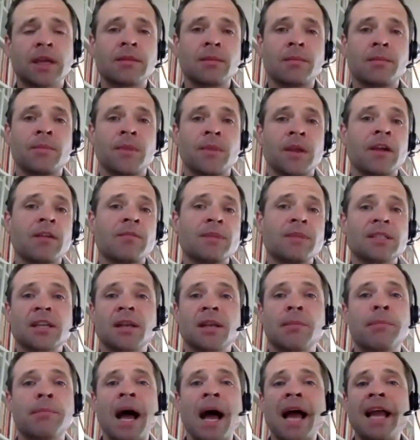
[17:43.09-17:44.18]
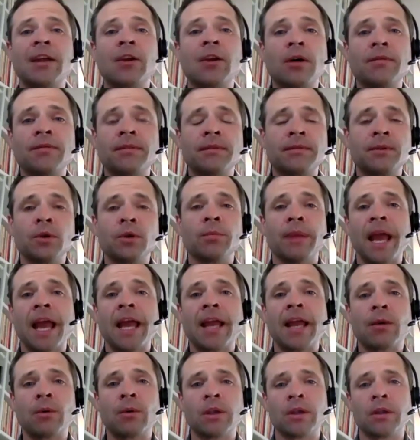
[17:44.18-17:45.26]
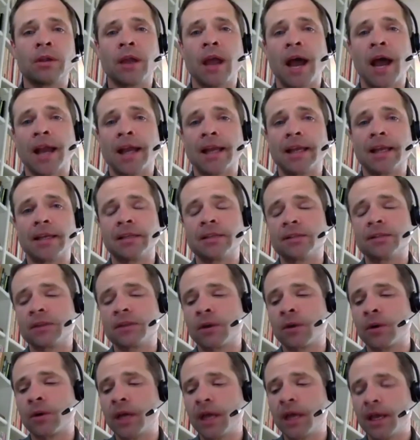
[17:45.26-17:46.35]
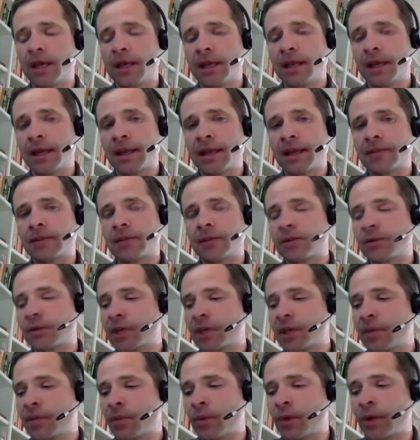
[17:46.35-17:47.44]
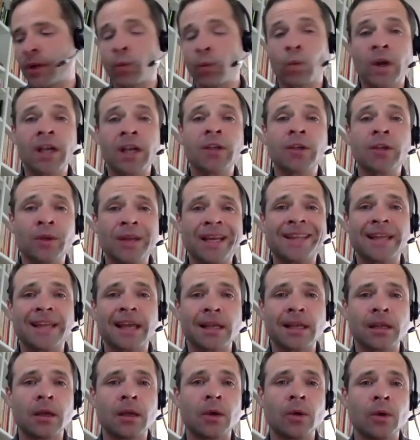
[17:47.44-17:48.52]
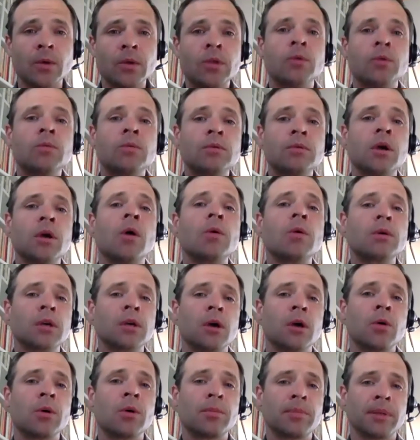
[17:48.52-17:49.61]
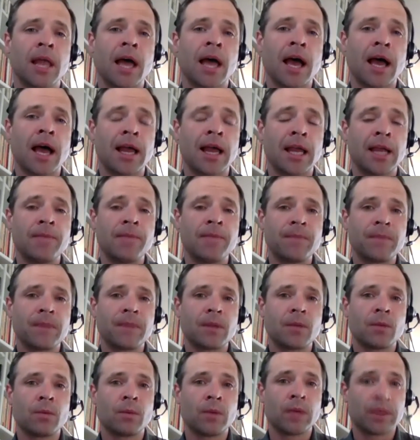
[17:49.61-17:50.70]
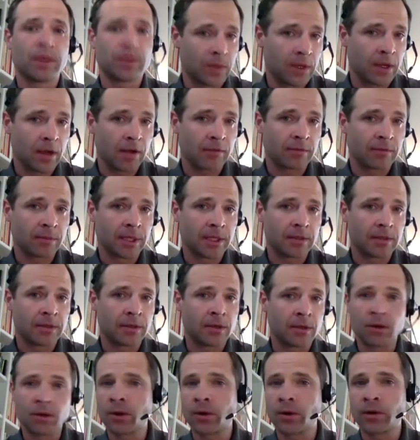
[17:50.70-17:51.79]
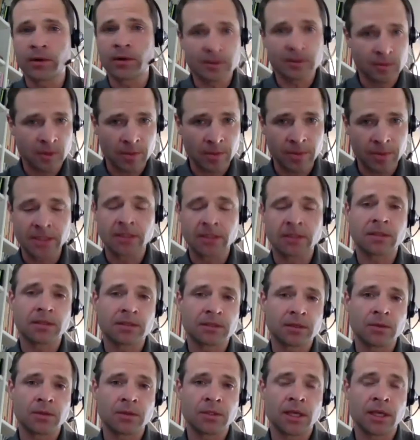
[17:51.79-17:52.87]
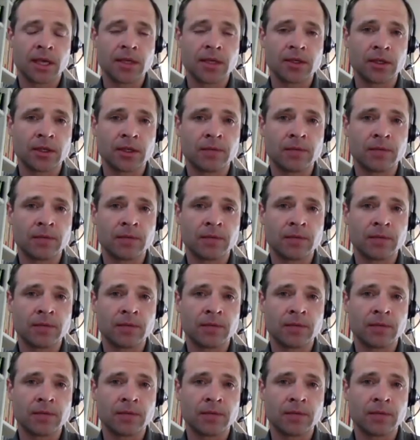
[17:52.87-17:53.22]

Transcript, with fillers: Uh the, the government's going to buy it off of your bank where you got it. And so that, that's also a key point where you get that loan. You don't go apply with the government. You don't go to the Small Business Association.